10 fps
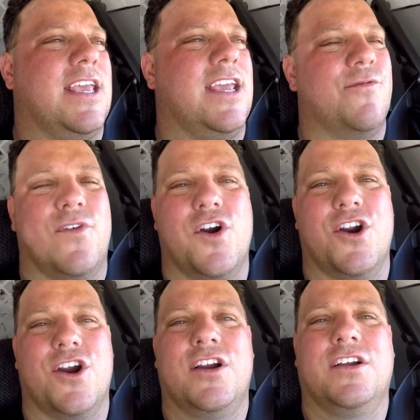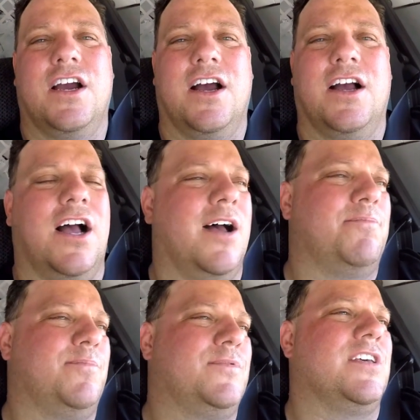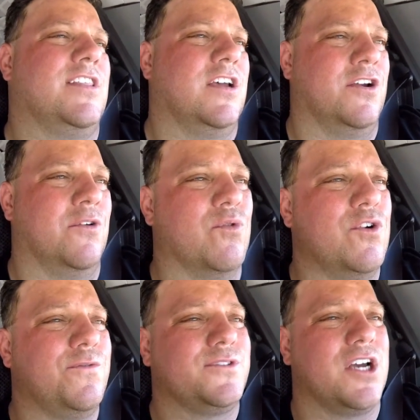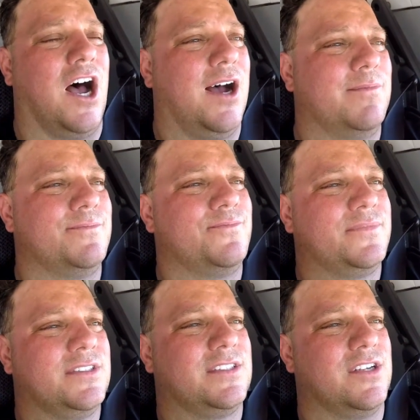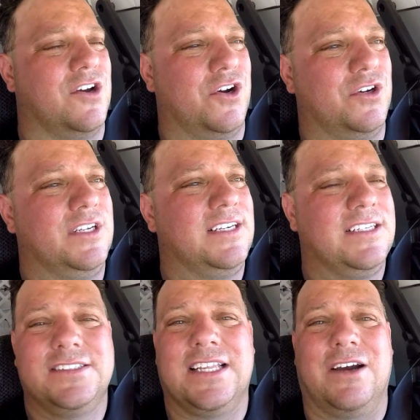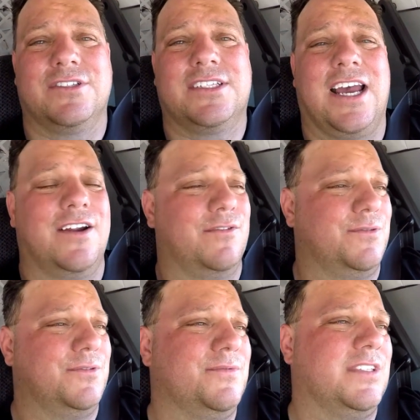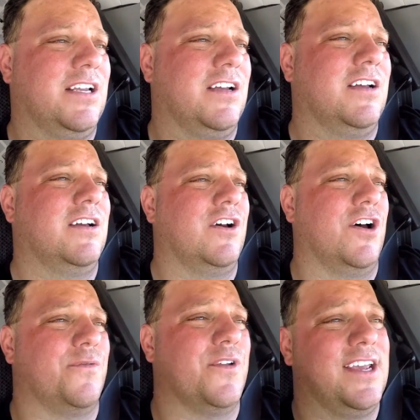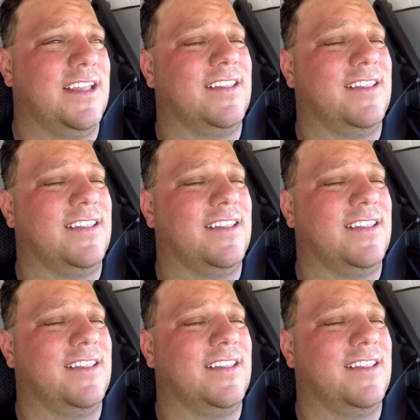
inverter up to the rooftop, so that was kind of hoofing it.